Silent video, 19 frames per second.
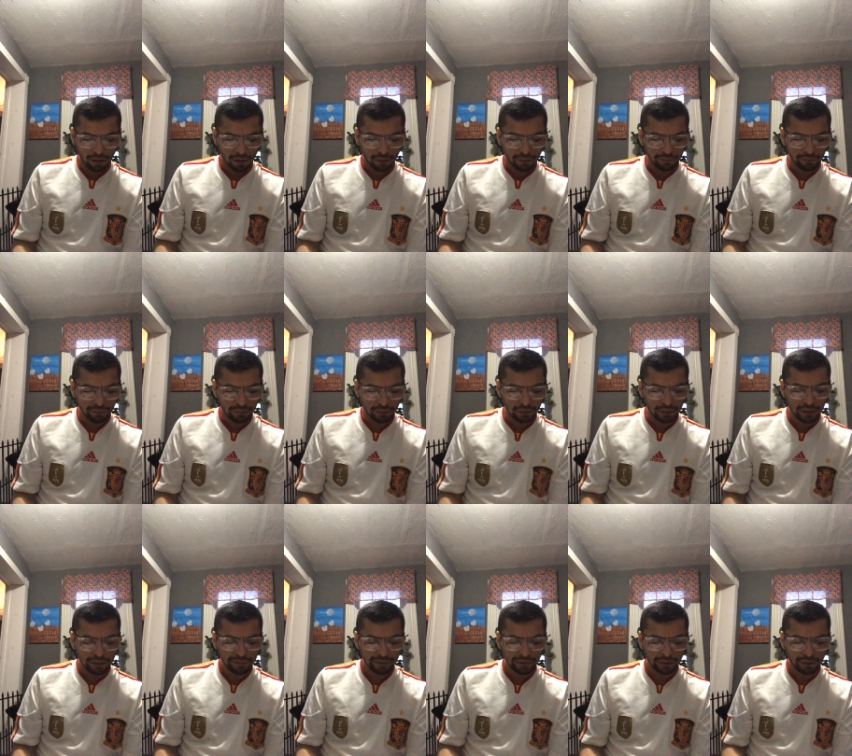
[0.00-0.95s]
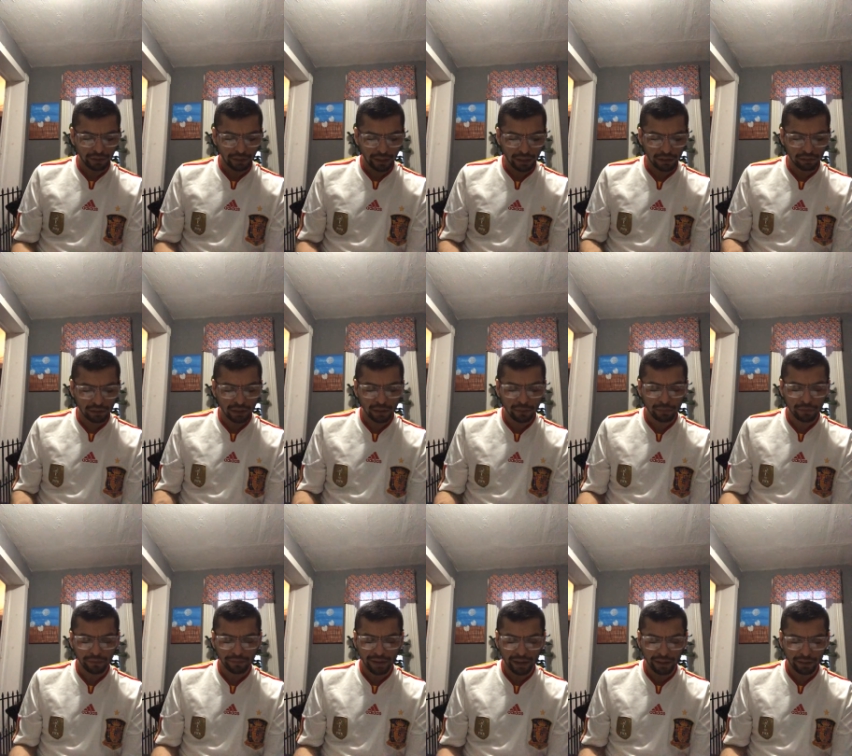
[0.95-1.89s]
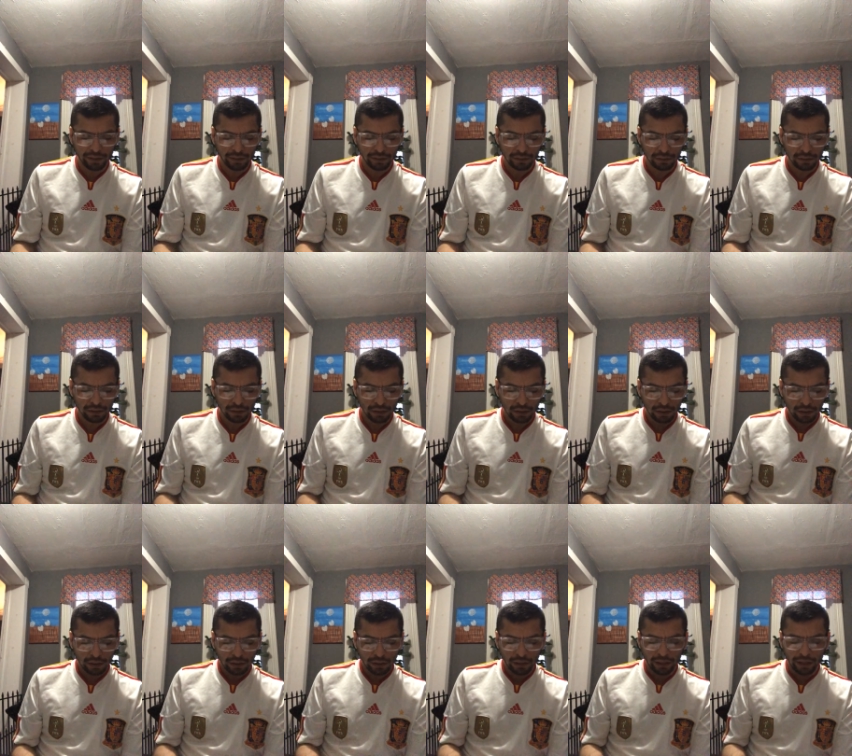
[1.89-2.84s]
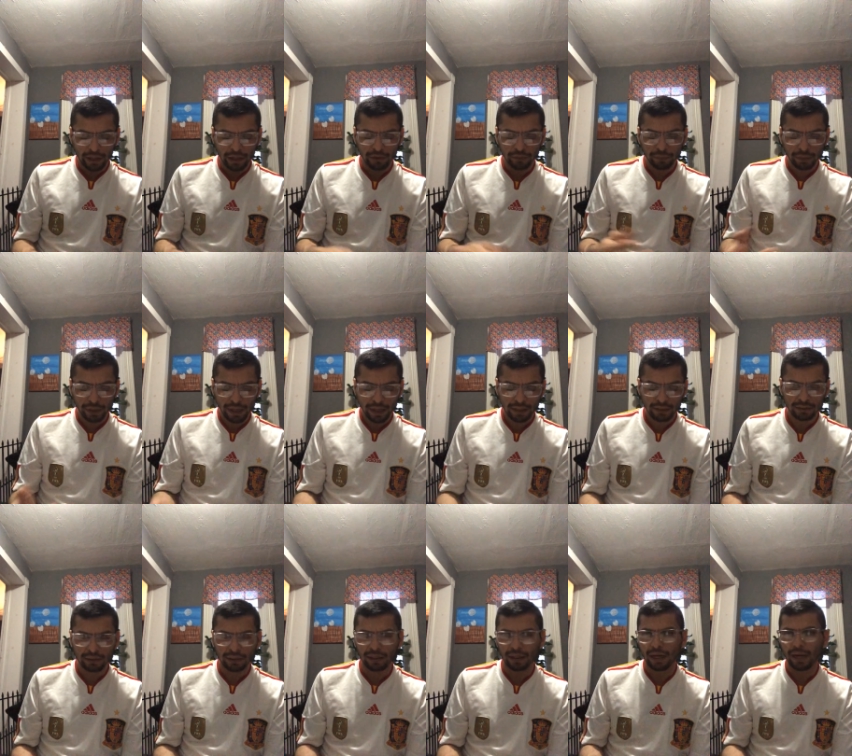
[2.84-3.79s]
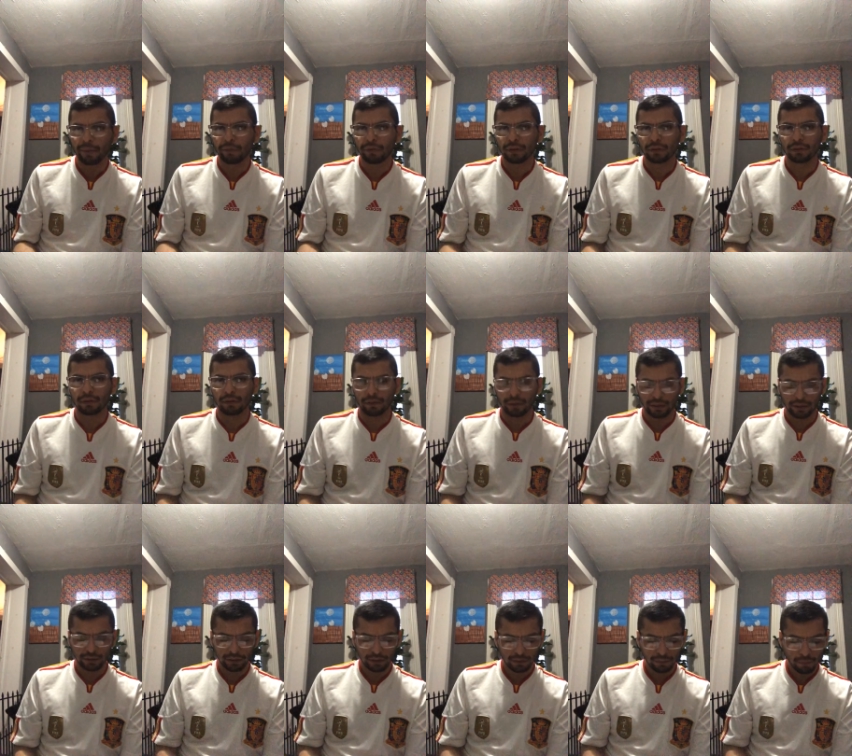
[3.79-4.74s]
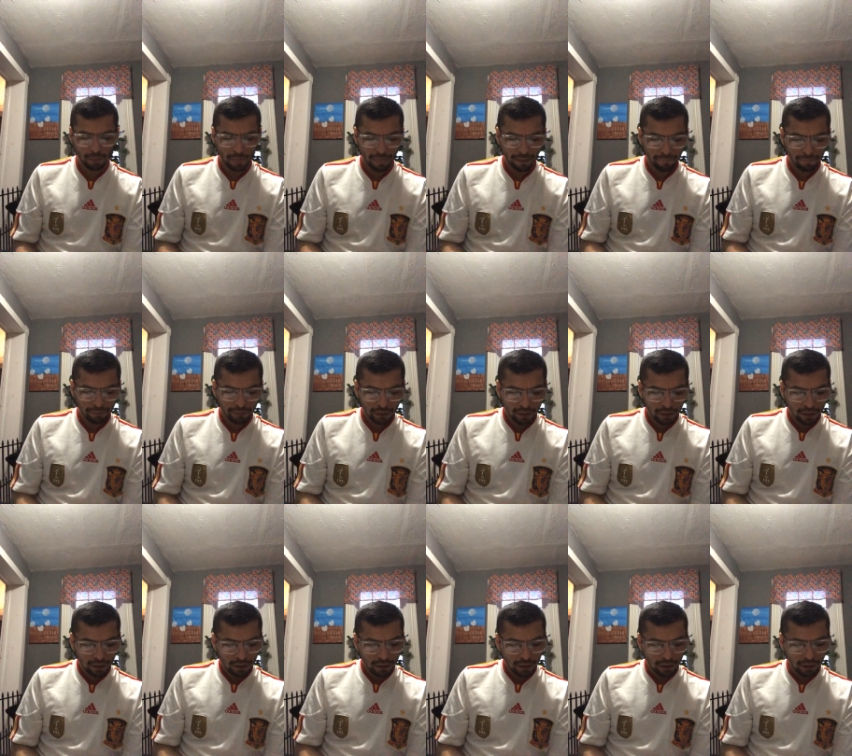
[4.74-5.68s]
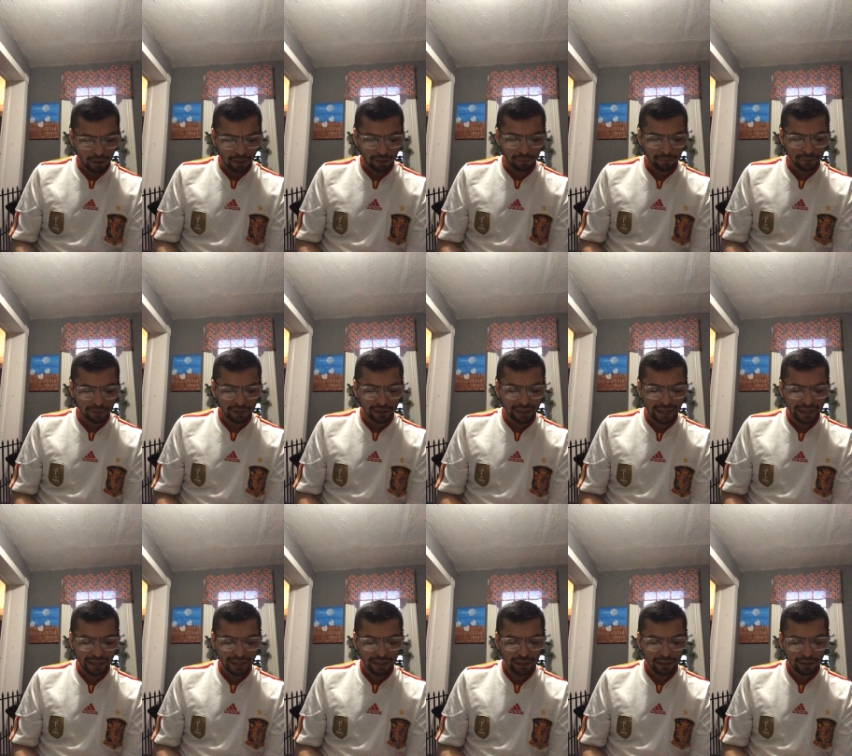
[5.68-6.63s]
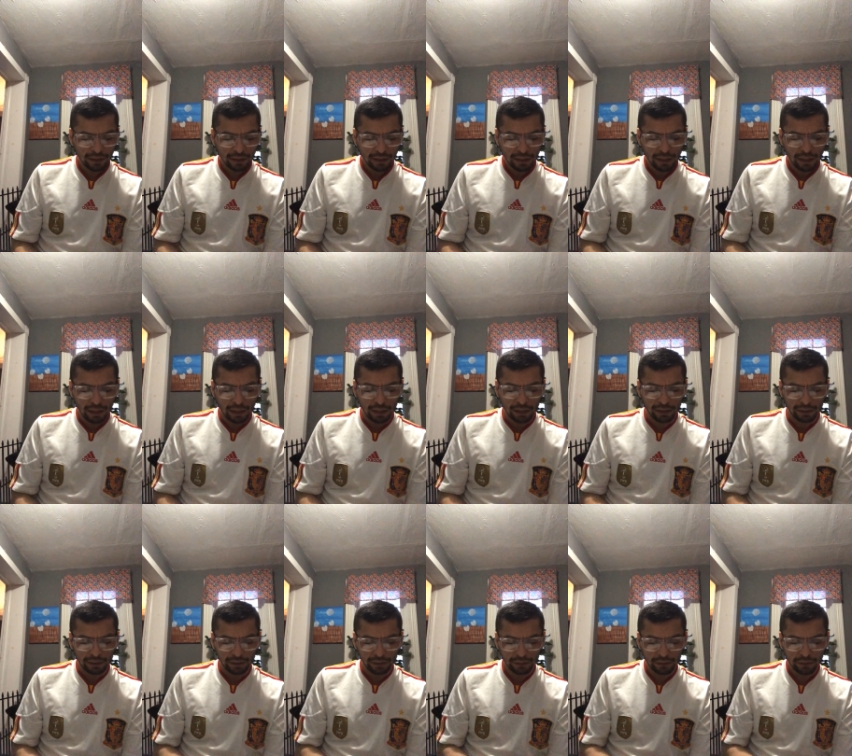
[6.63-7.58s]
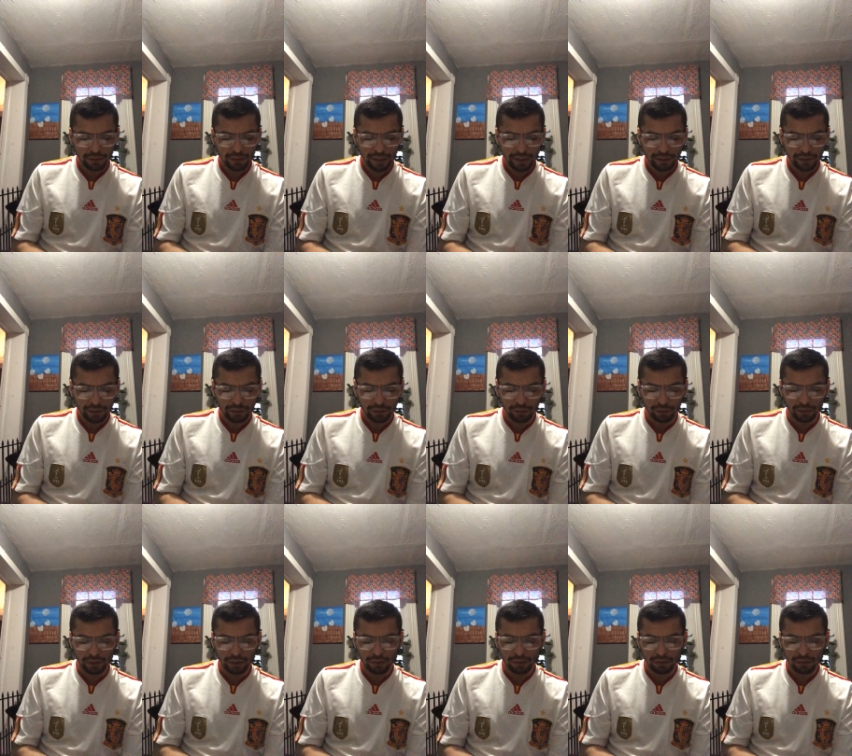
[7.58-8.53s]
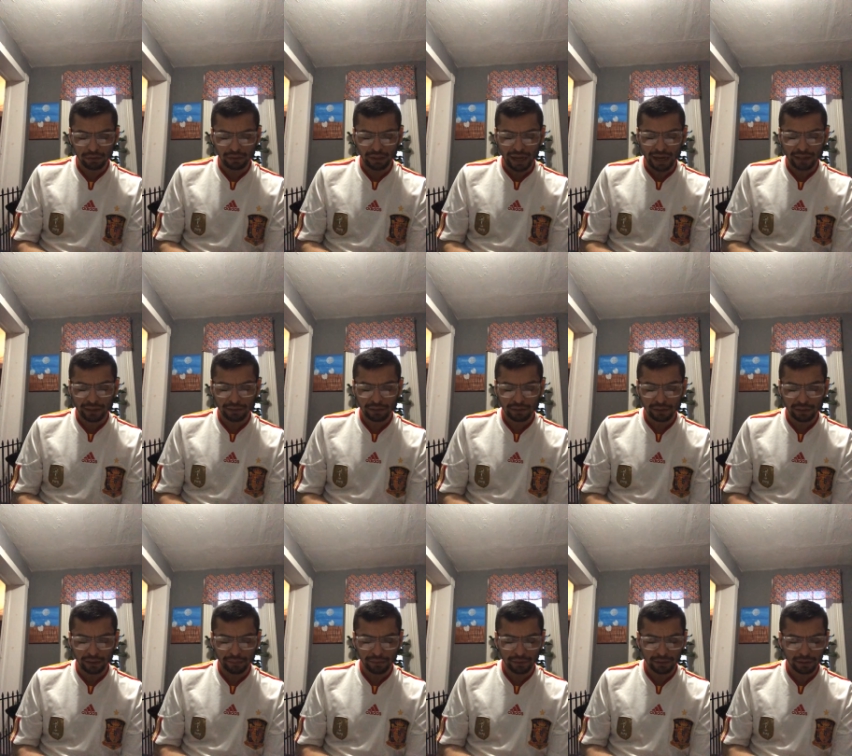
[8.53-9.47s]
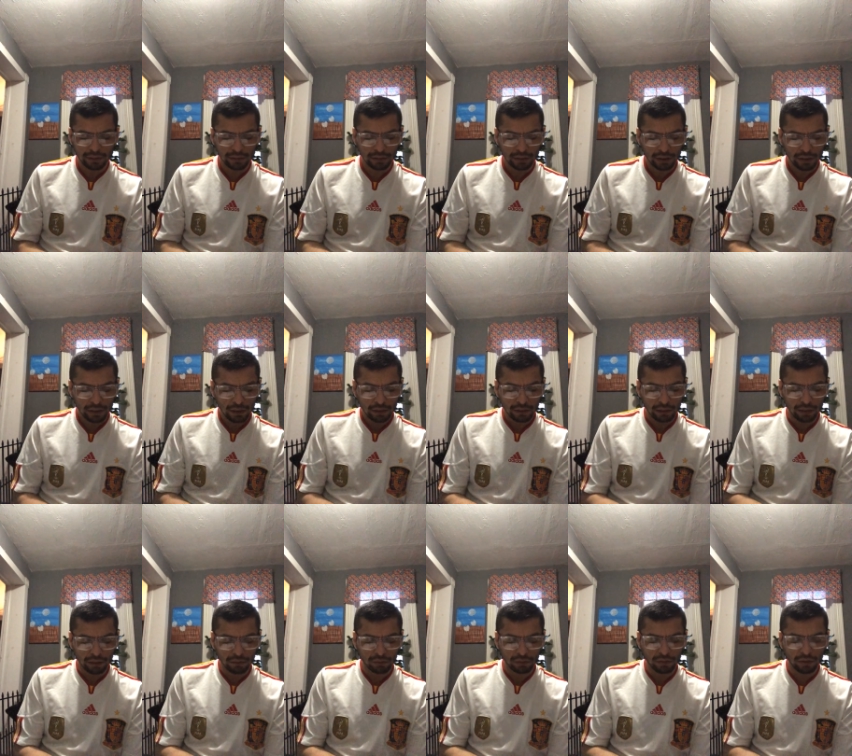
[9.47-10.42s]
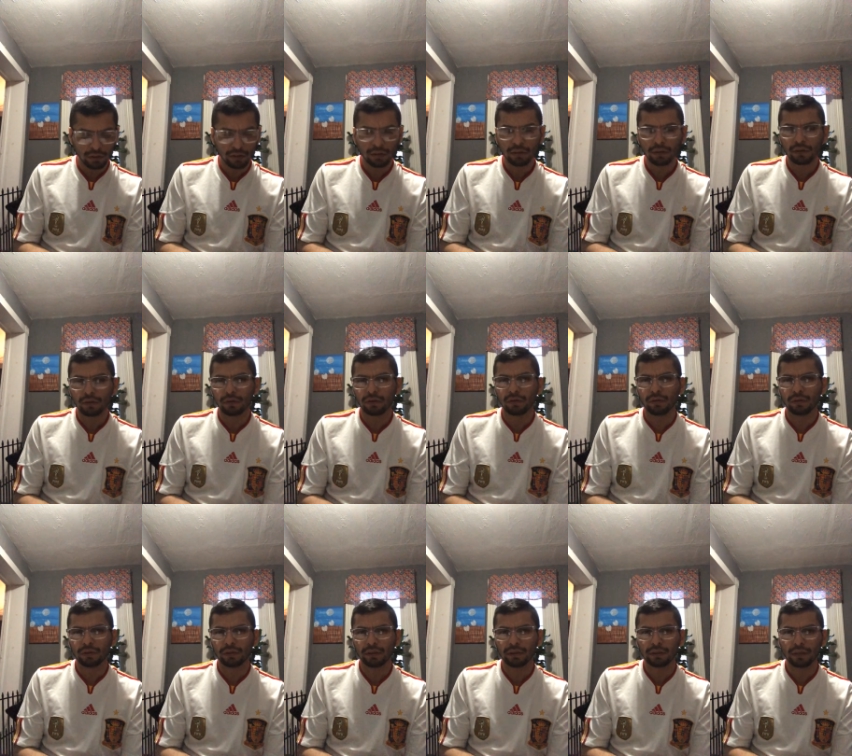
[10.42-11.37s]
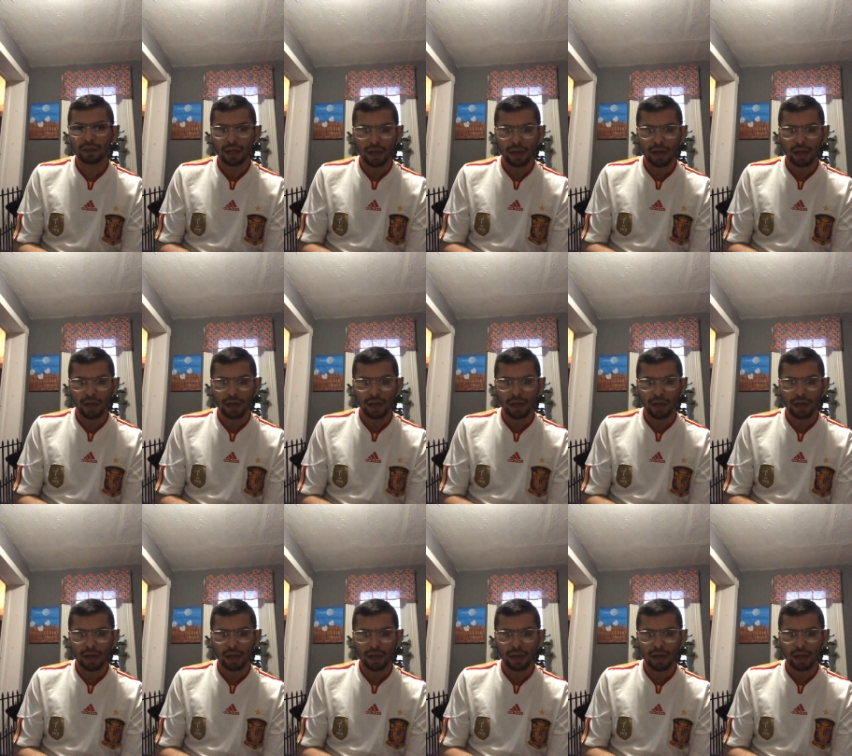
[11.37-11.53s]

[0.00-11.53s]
from different healthcare providers, health plans, and laboratories. The data are integrated through the use of access services that conduct users'